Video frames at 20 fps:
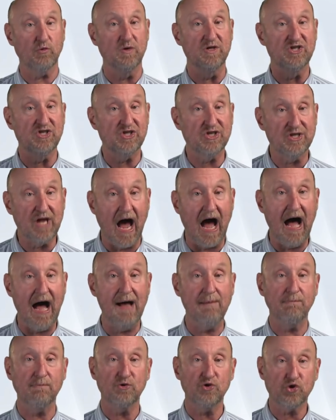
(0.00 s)
would
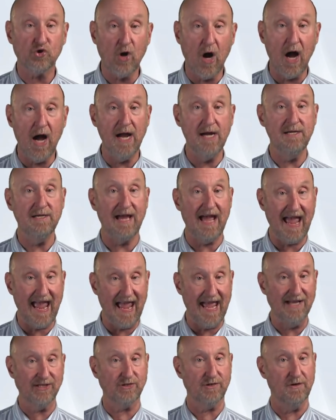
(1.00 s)
stop trying to
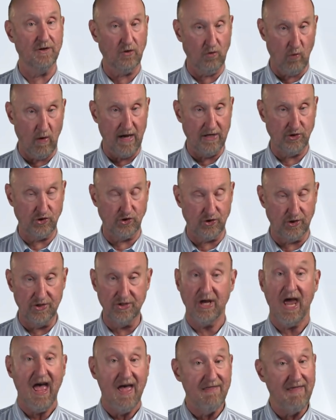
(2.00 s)
answer the questions